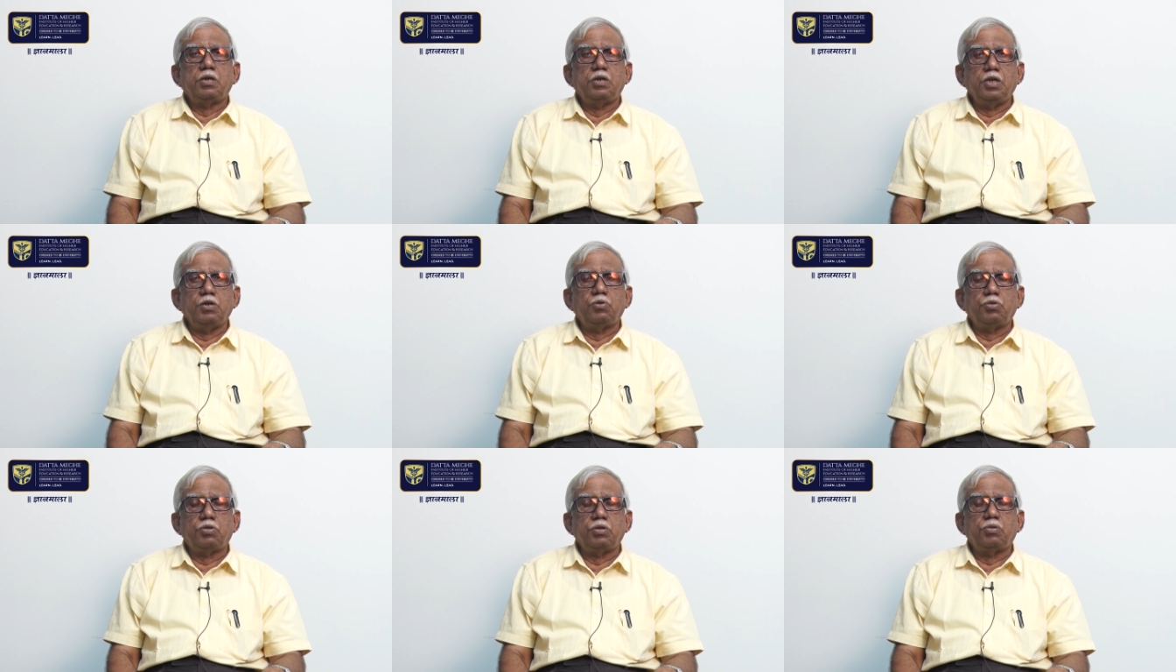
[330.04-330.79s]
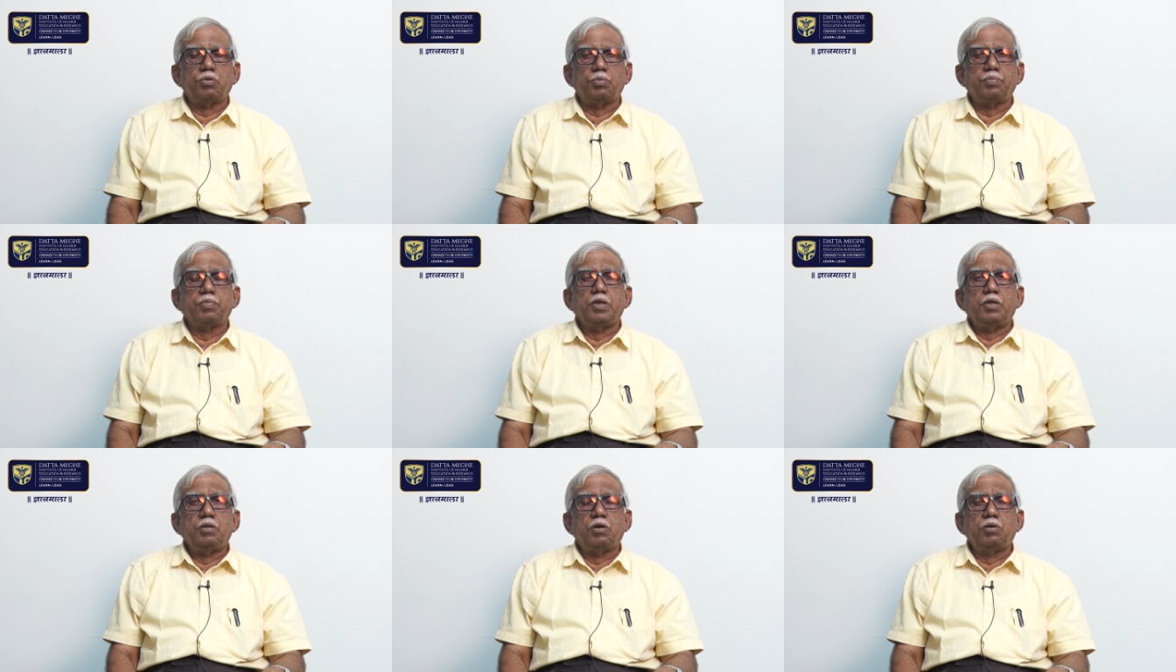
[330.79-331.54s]
dengue syndrome.
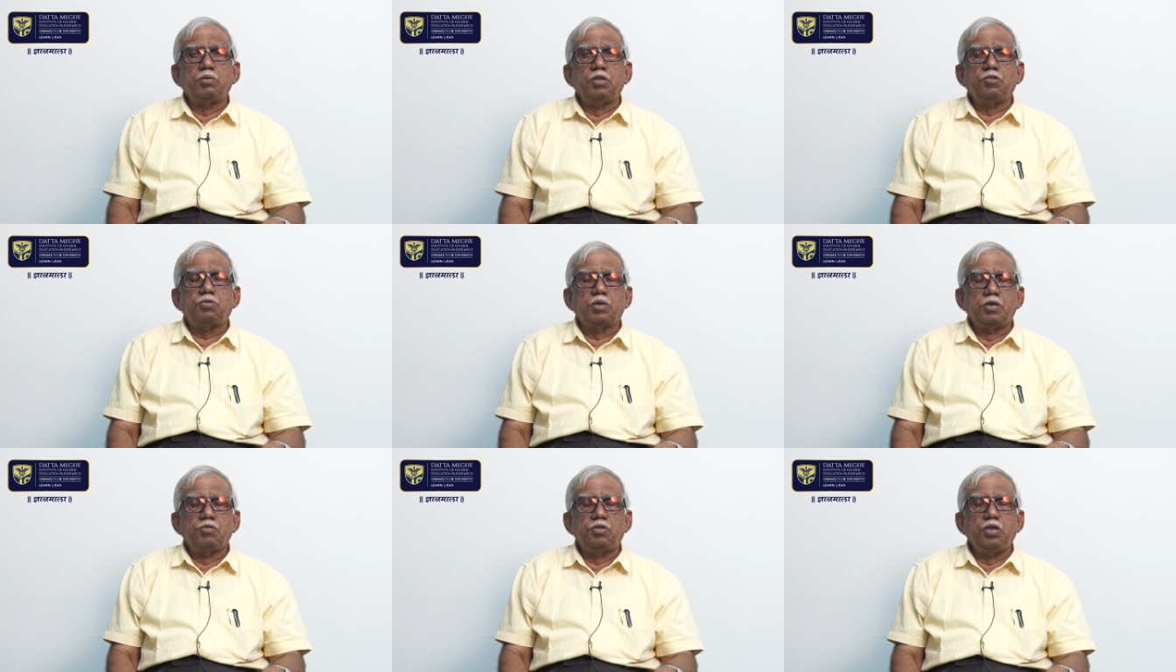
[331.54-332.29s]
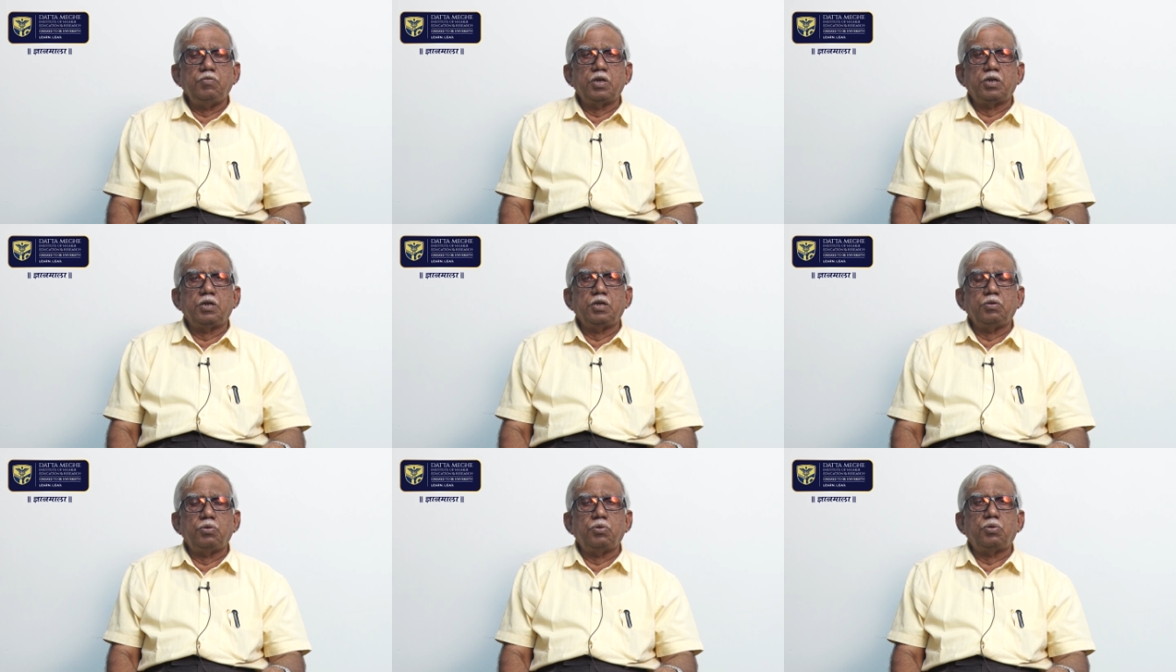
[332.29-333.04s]
Now this severe
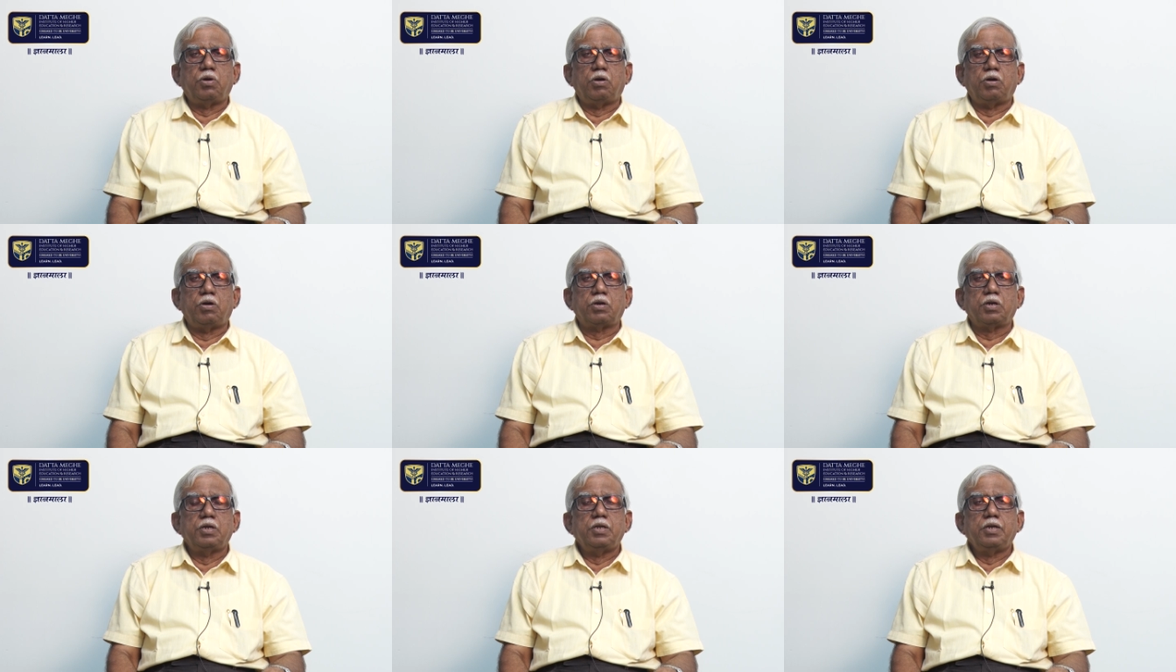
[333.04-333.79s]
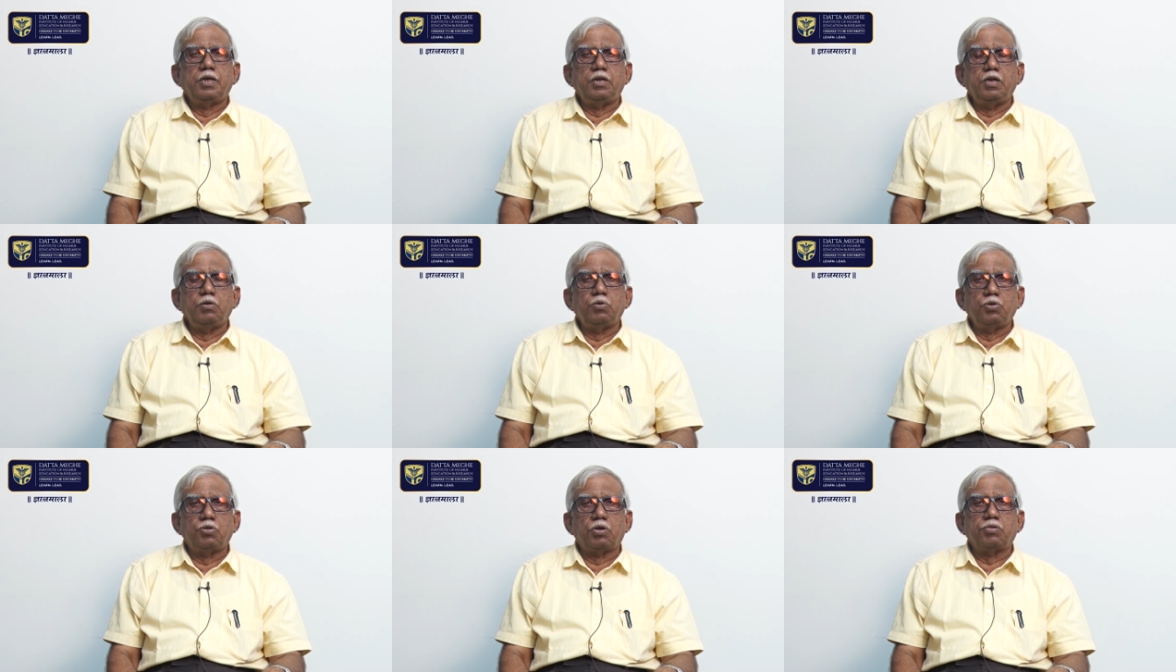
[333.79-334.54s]
dengue or a
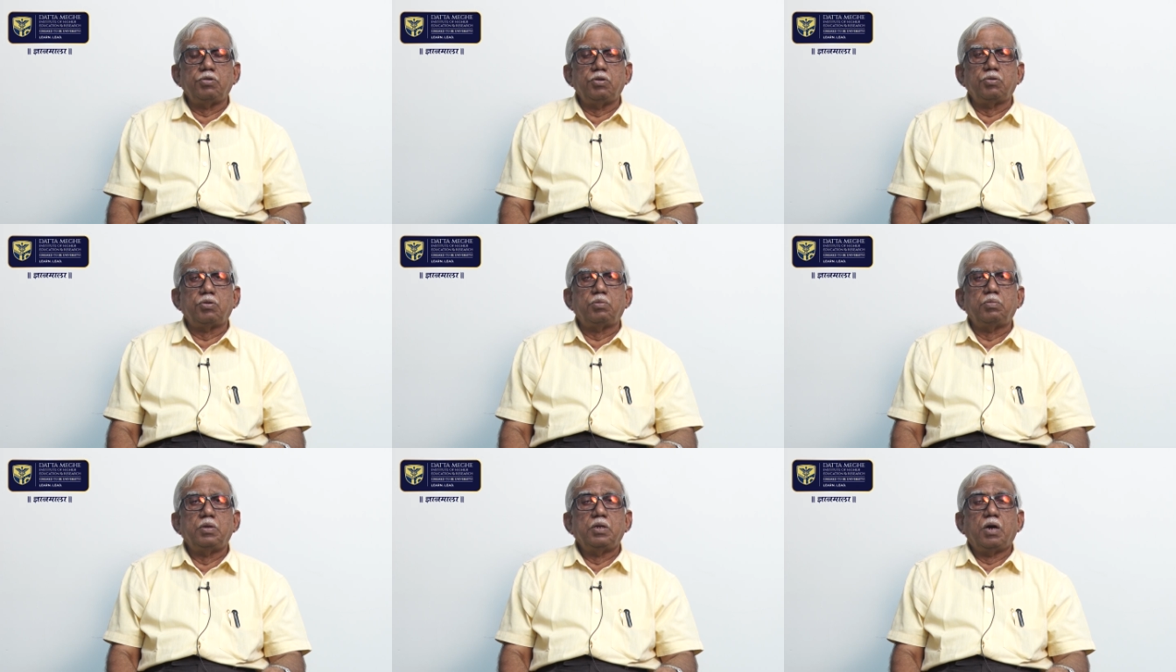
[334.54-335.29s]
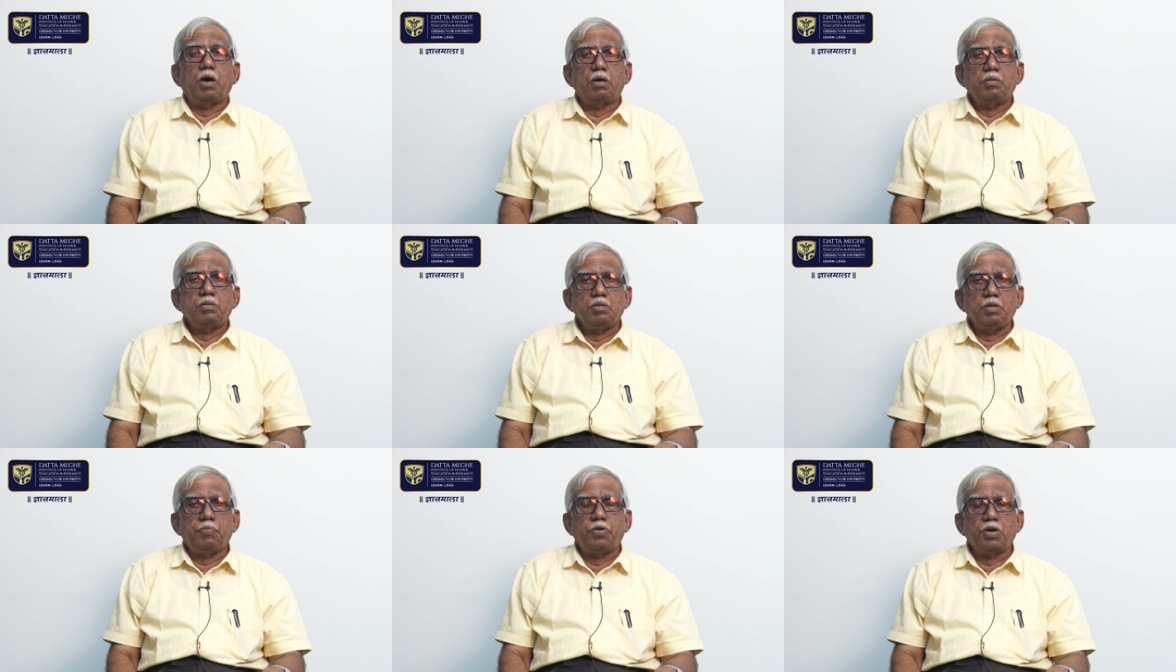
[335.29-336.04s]
dengue shock syndrome
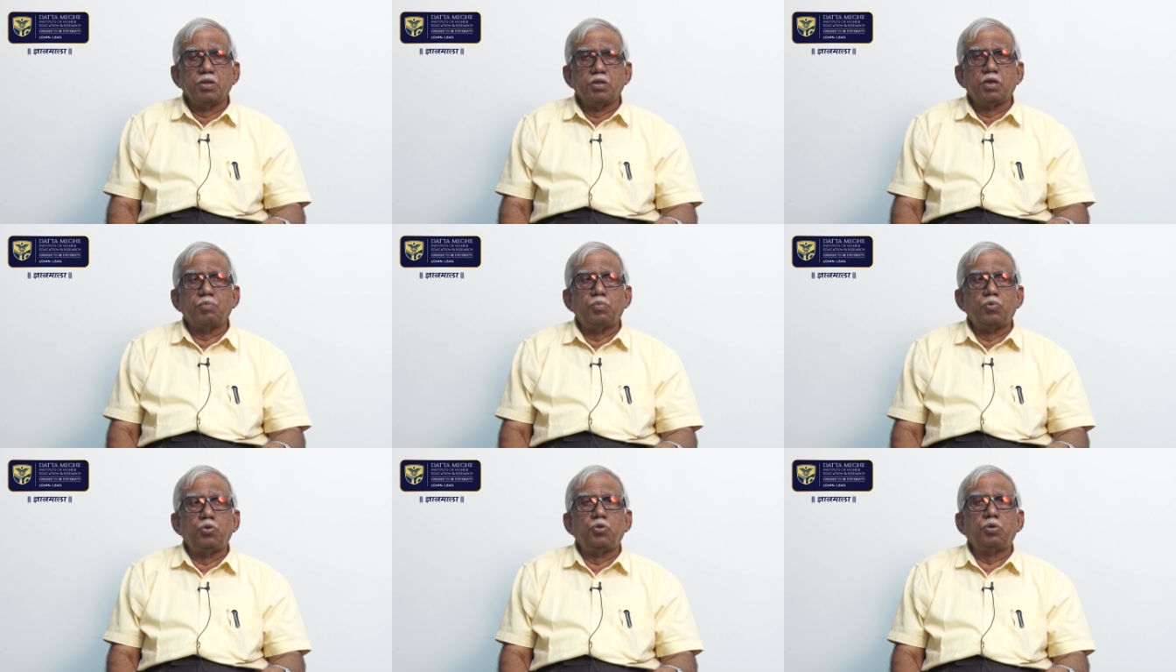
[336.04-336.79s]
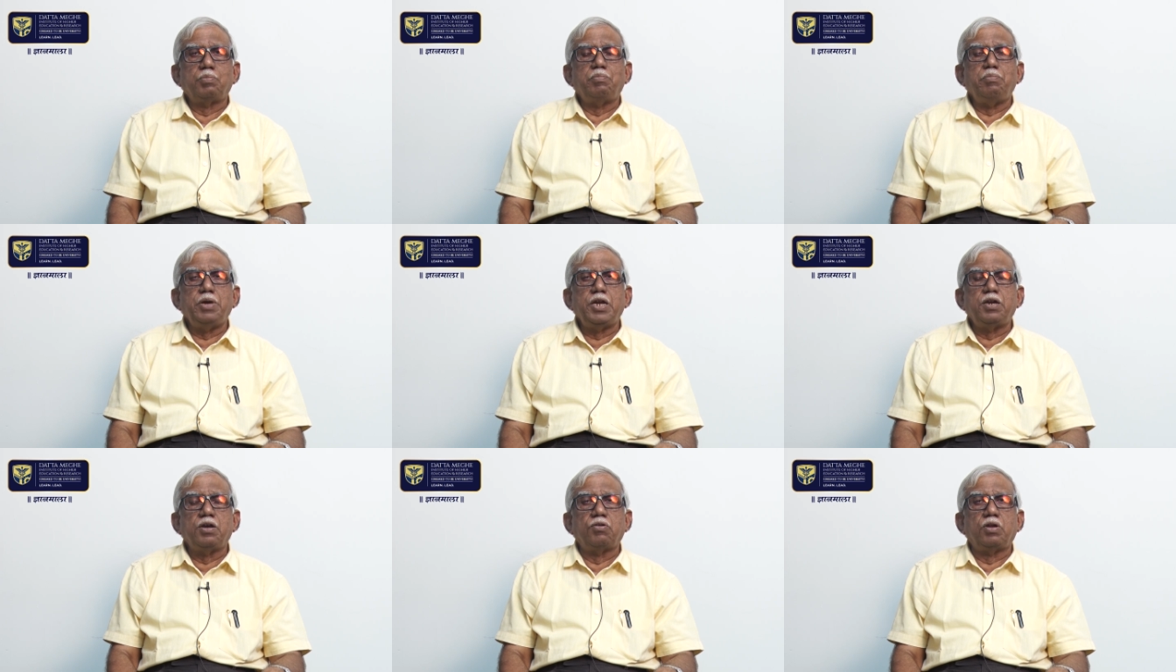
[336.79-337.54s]
furthermore may
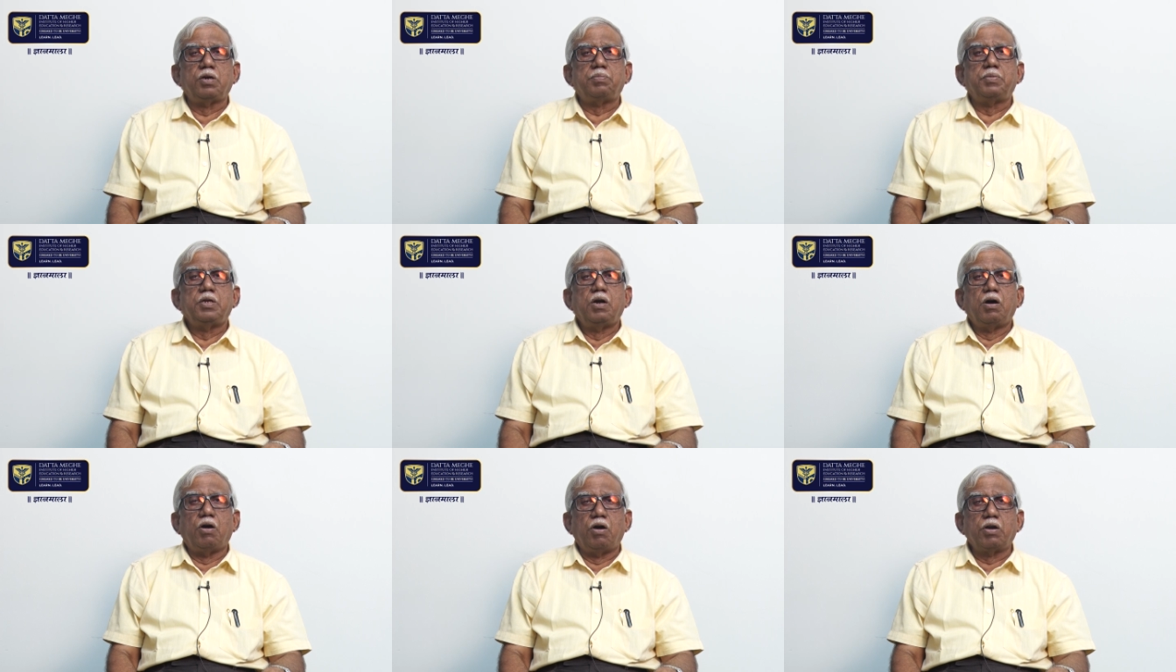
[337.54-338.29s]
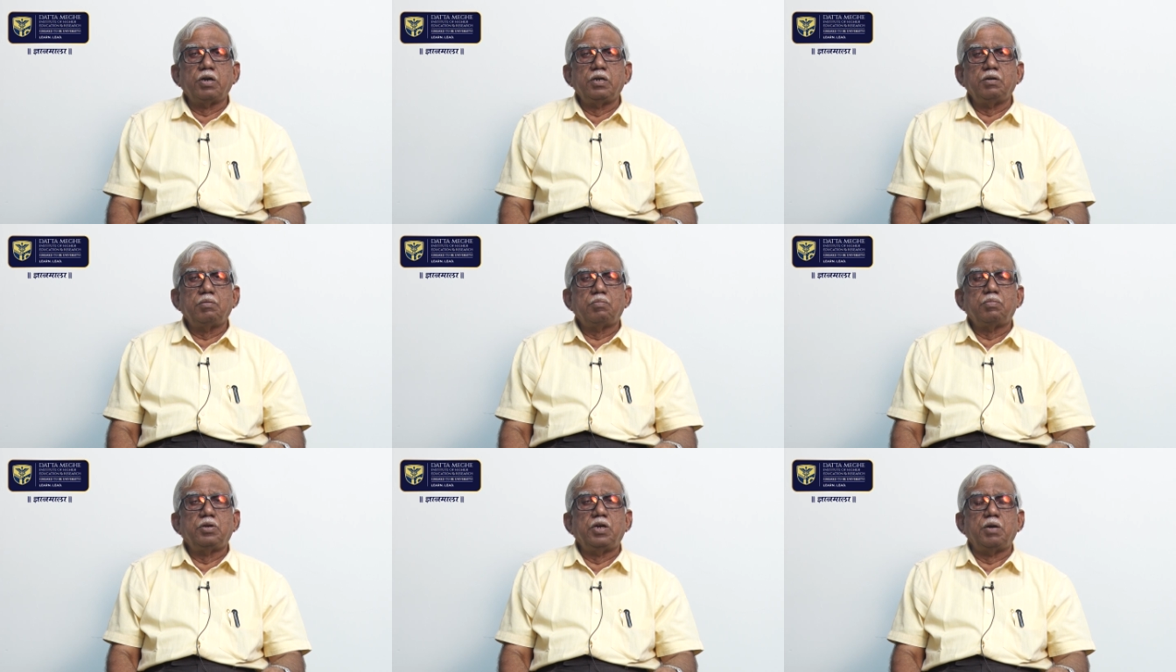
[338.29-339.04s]
develop organ
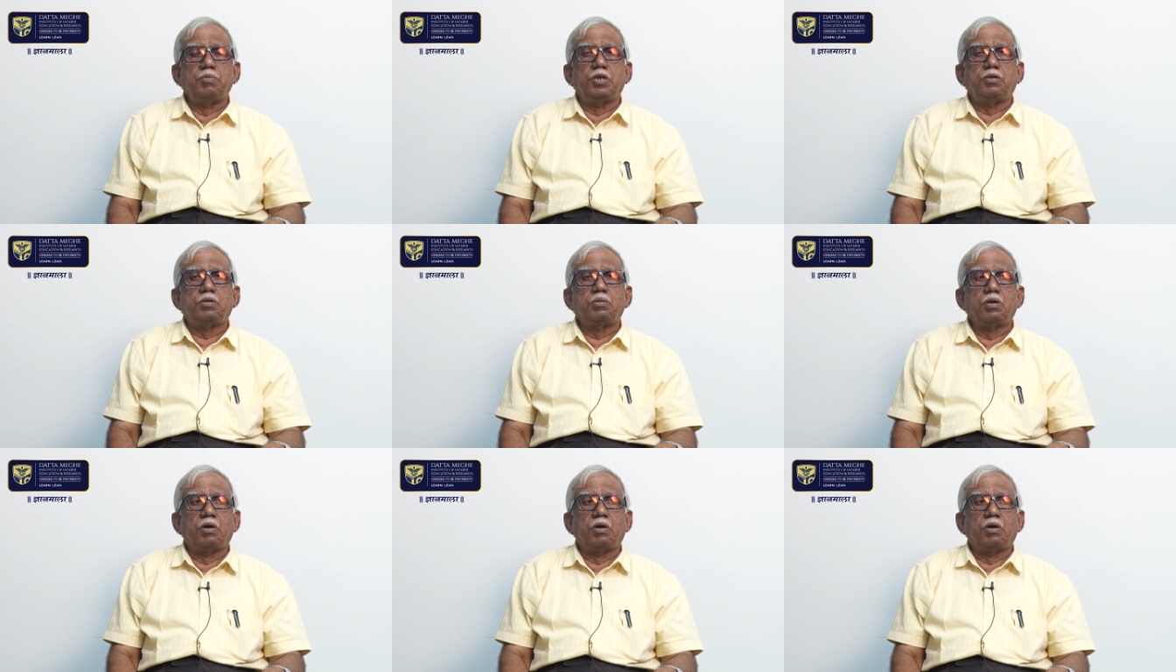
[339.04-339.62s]
damage.